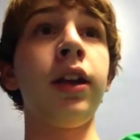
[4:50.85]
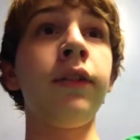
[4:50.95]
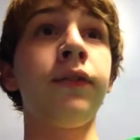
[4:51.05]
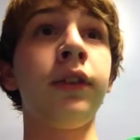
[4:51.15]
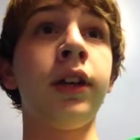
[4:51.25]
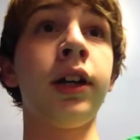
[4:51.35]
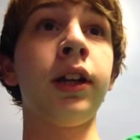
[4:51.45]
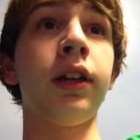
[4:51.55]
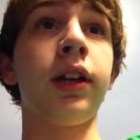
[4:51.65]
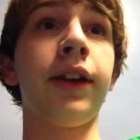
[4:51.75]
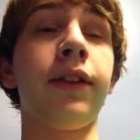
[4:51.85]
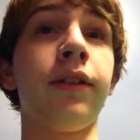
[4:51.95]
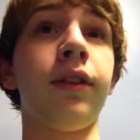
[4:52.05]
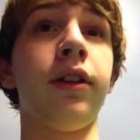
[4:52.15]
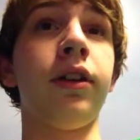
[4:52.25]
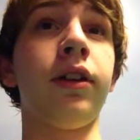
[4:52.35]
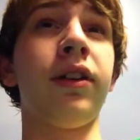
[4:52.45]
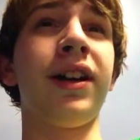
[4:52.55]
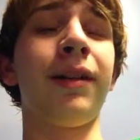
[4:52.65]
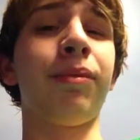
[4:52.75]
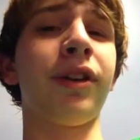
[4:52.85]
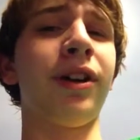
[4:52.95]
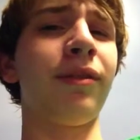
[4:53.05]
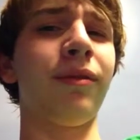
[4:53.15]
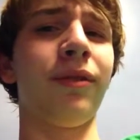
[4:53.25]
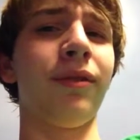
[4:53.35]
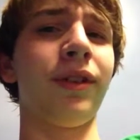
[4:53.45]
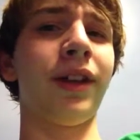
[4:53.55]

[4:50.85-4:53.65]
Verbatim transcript: If not, I don't know. I probably won't.